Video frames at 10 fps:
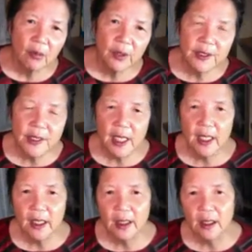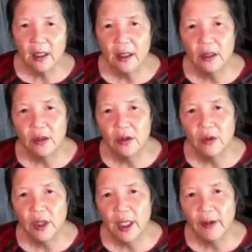we're saying that, you know,
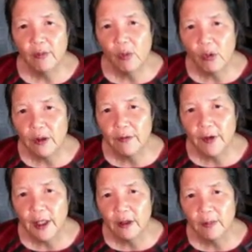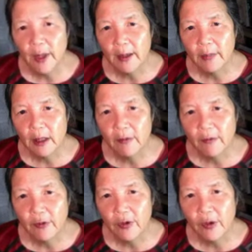you could have more effect by being
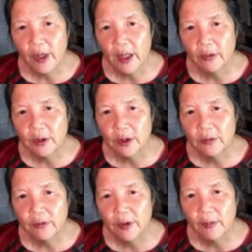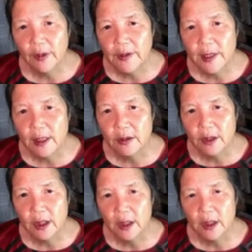further out from the
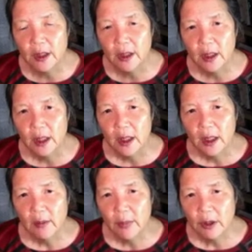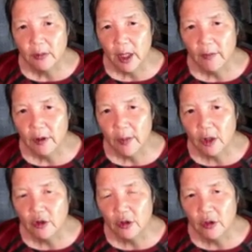center here, but you have to
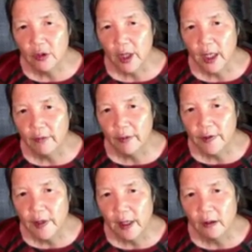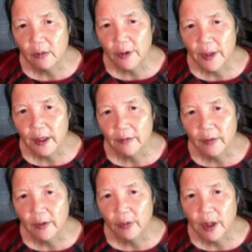make sure you have a sail there
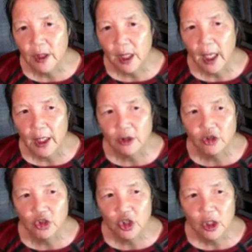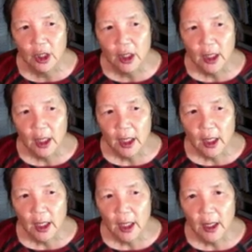for the wind to catch.
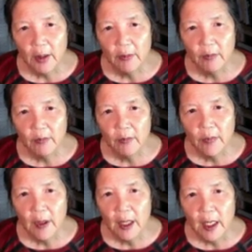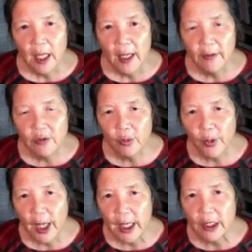And there's a
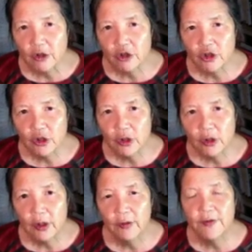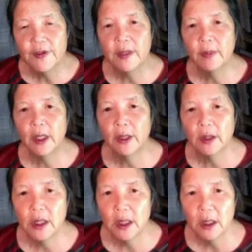range of
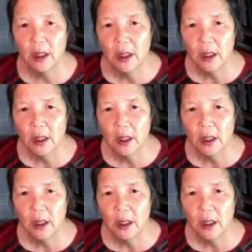similarity.